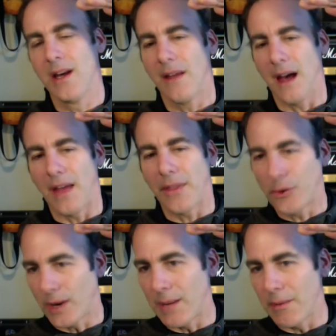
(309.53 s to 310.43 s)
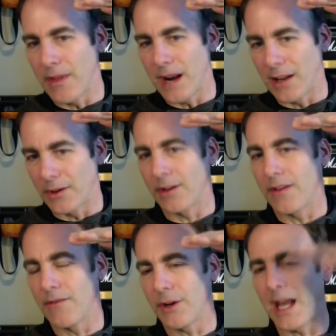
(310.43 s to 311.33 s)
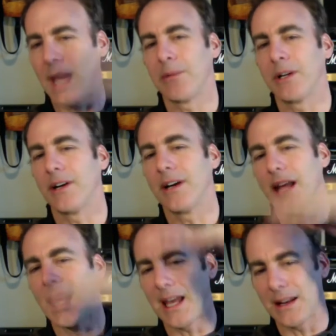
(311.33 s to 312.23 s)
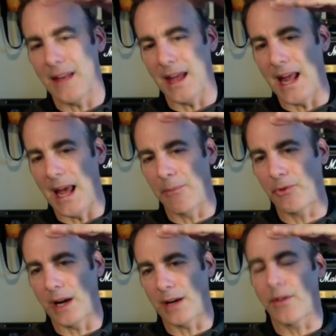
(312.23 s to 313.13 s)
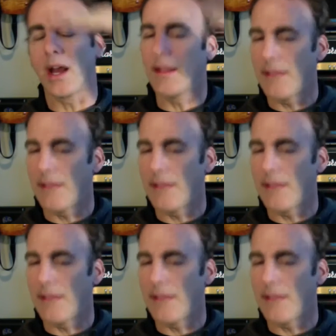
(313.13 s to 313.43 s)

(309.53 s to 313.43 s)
the grammar that I learned and the vocabulary and that abstract thought.